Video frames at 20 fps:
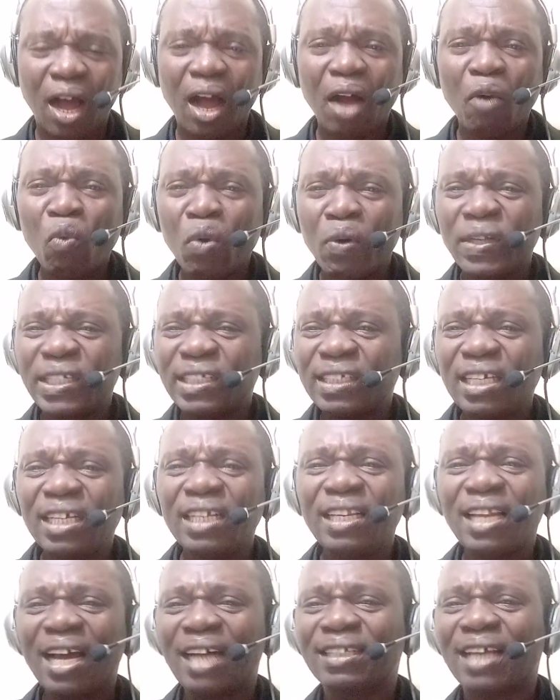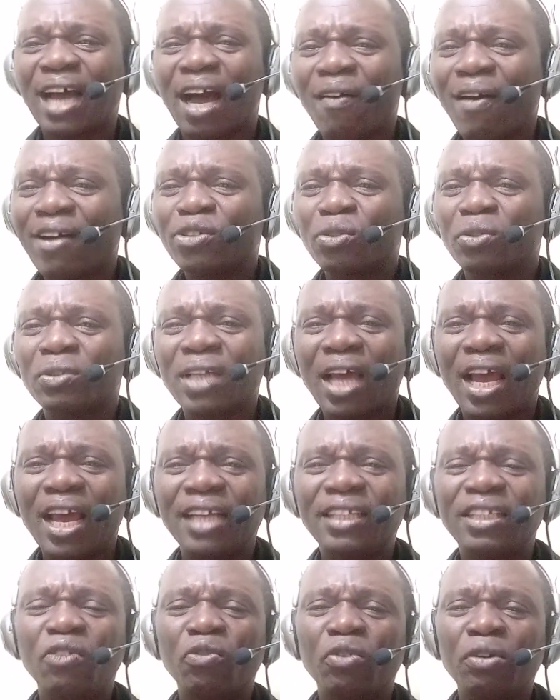we will see that our
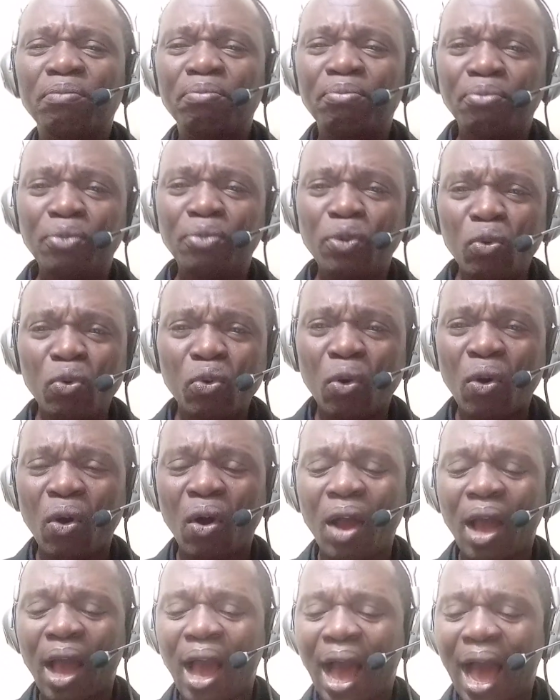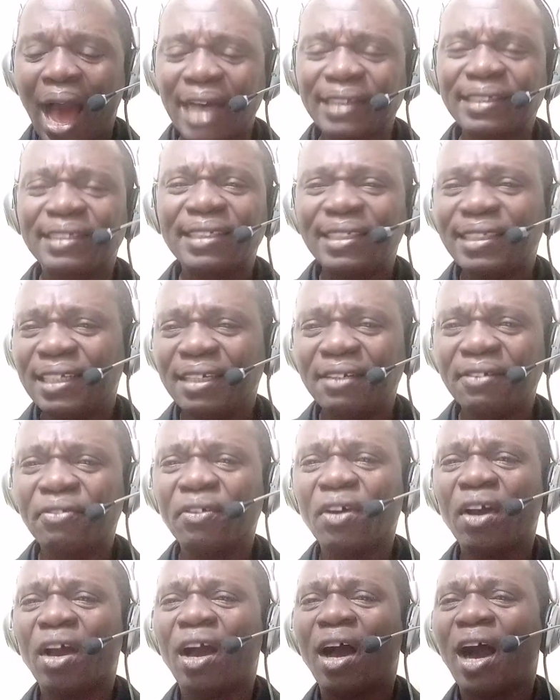society will look as if
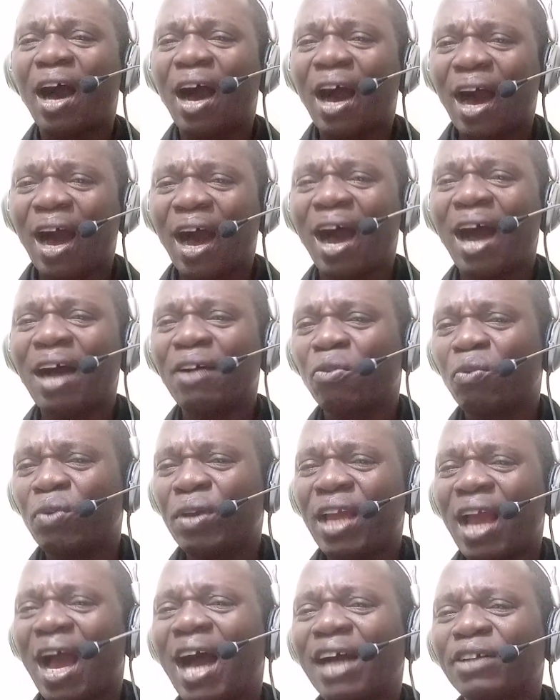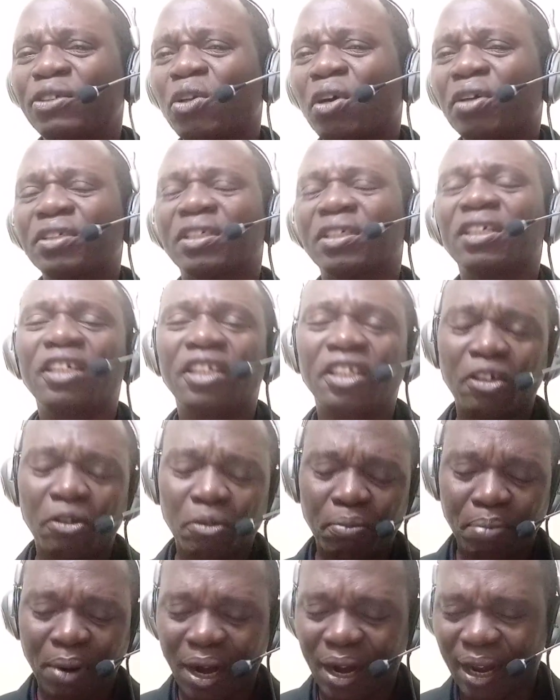we are just in new
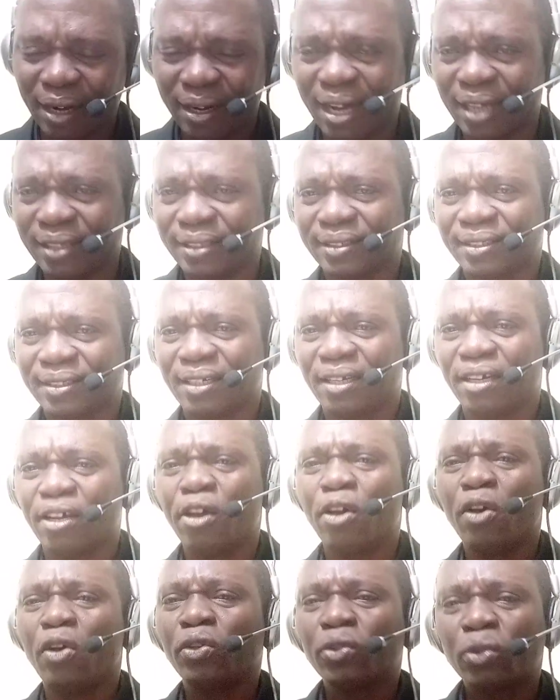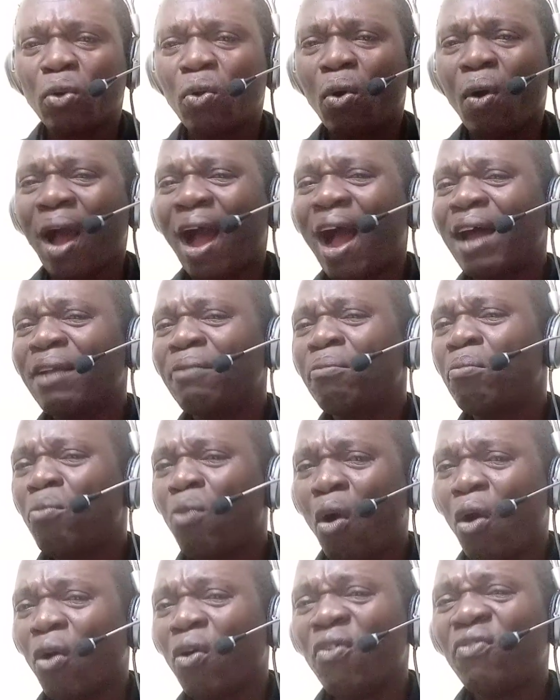paradise. So, and
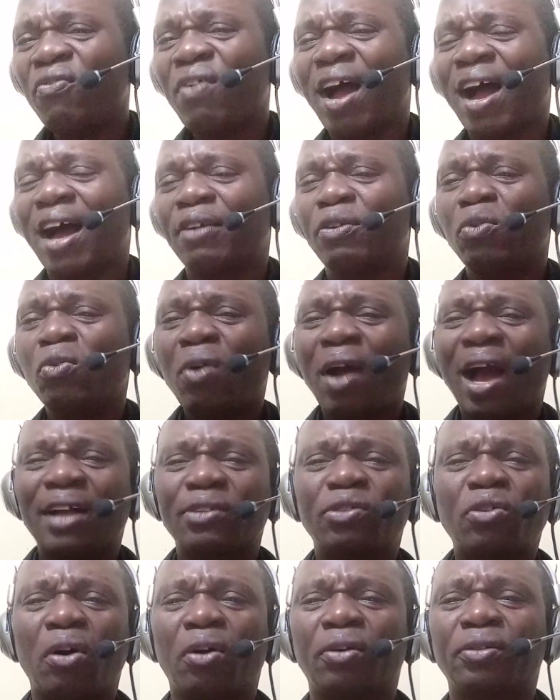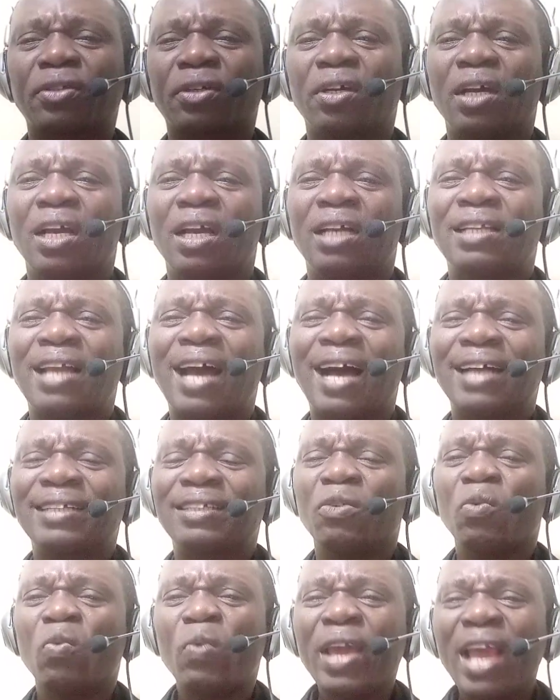moreover, look at us, that
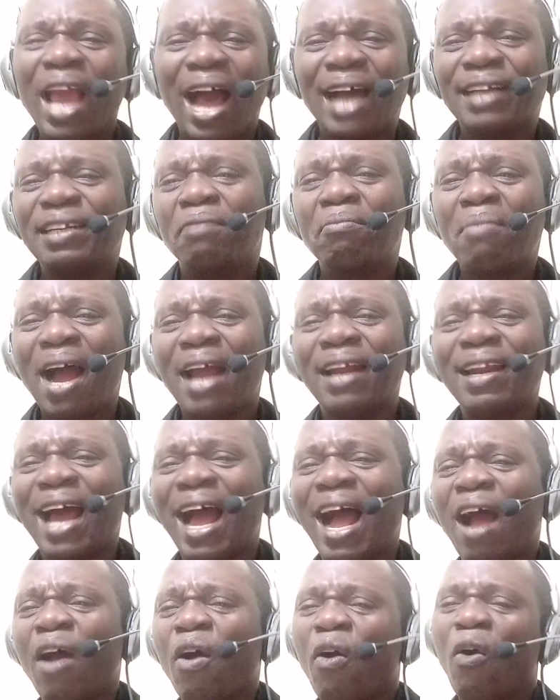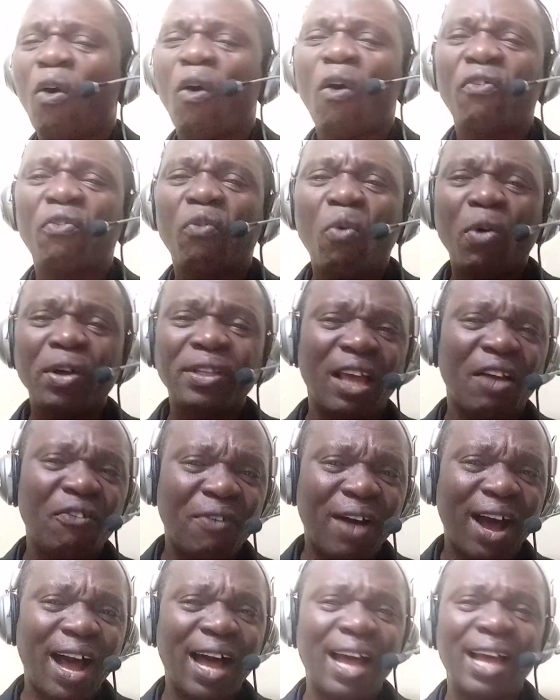we are the manner of
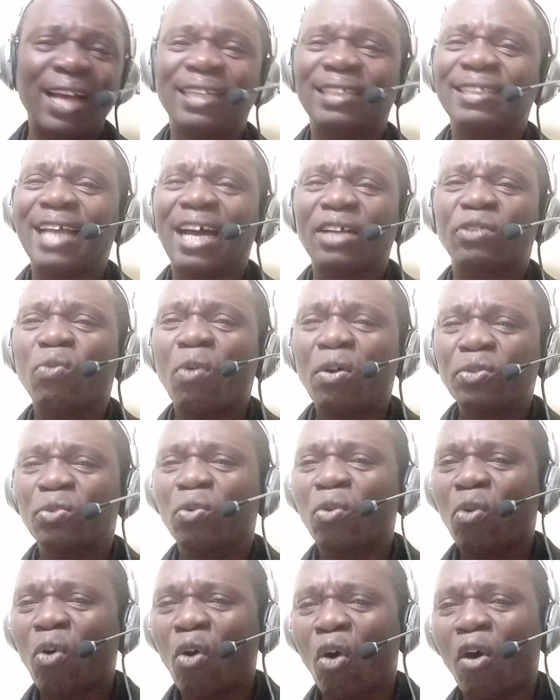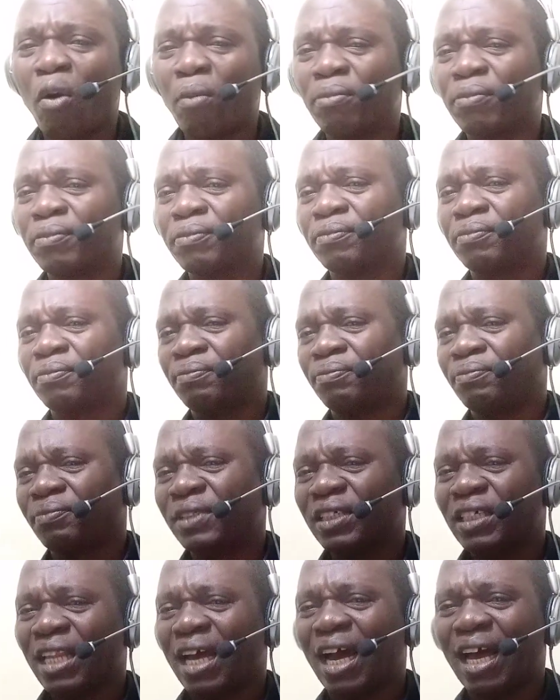whatever that want to come
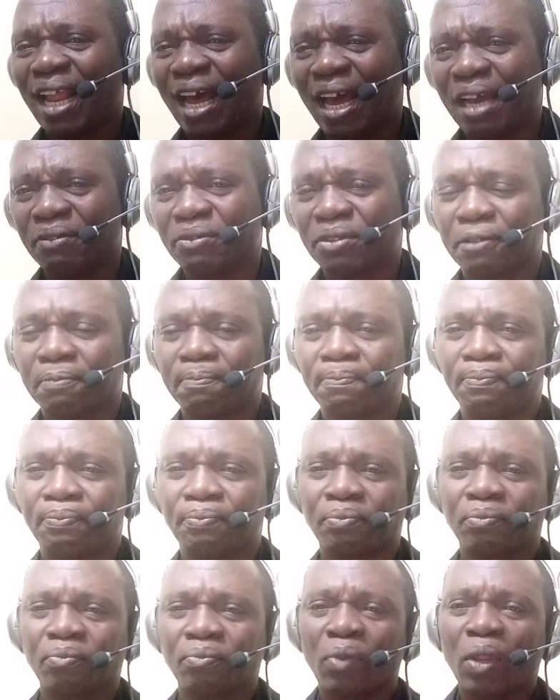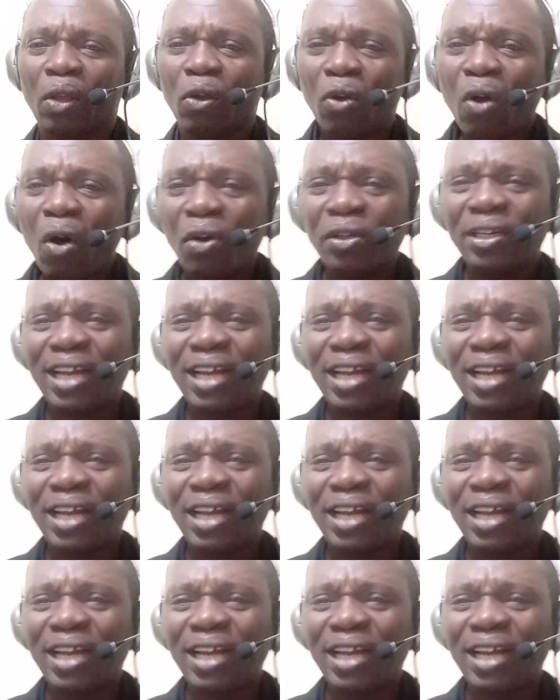in our lives. God